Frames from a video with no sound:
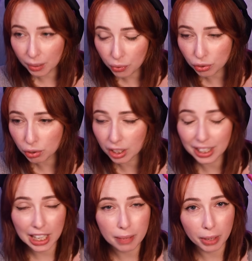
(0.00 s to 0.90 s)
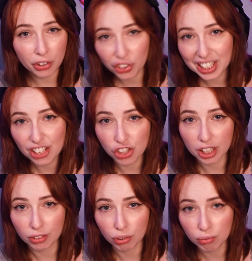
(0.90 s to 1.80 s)
I'm still gonna keep my skinny
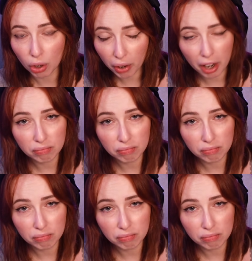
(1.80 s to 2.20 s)
jeans. Okay?